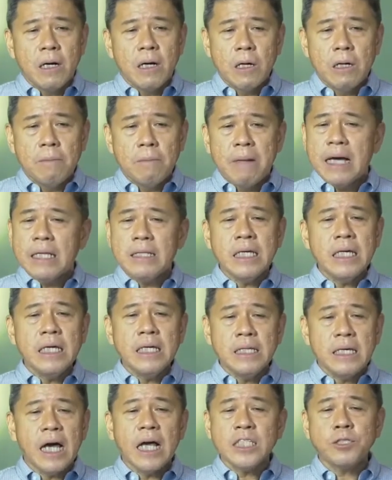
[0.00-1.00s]
her many
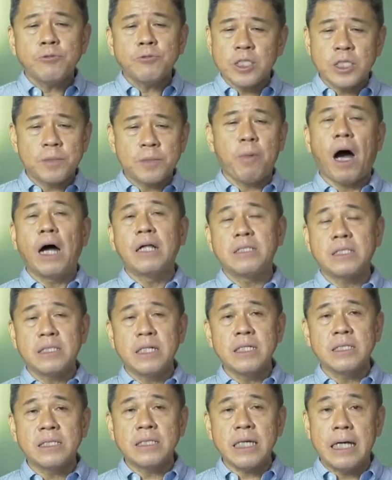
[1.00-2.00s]
yes
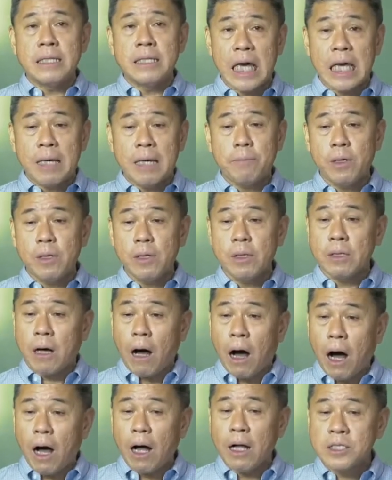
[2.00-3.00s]
responses enable
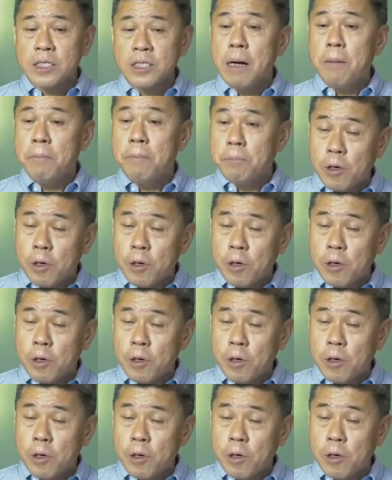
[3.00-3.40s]
God's